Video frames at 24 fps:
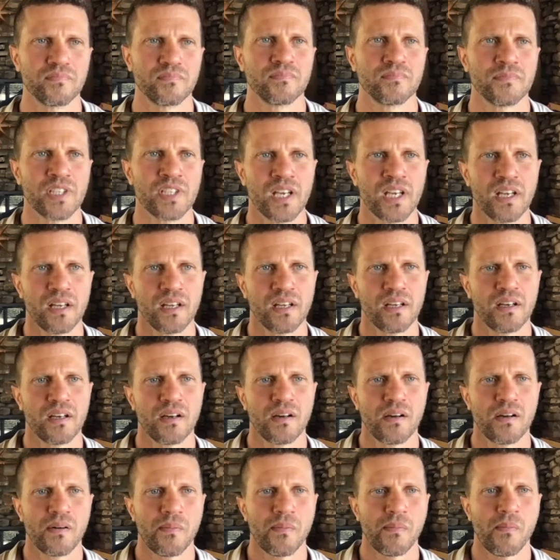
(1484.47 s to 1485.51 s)
Not
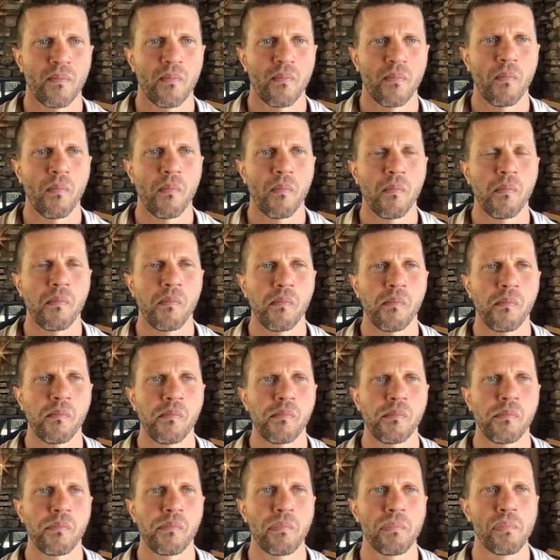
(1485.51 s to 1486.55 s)
necessarily in a
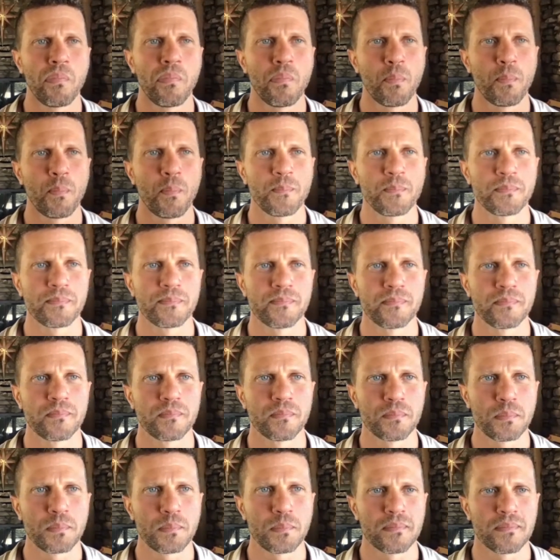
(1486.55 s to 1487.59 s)
super
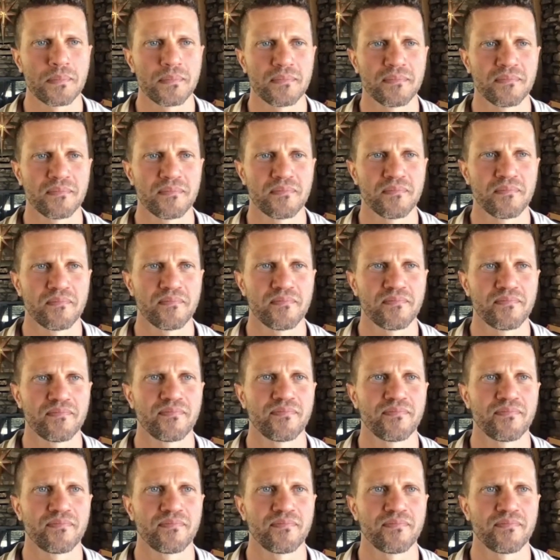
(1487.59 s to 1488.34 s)
aggressive way, but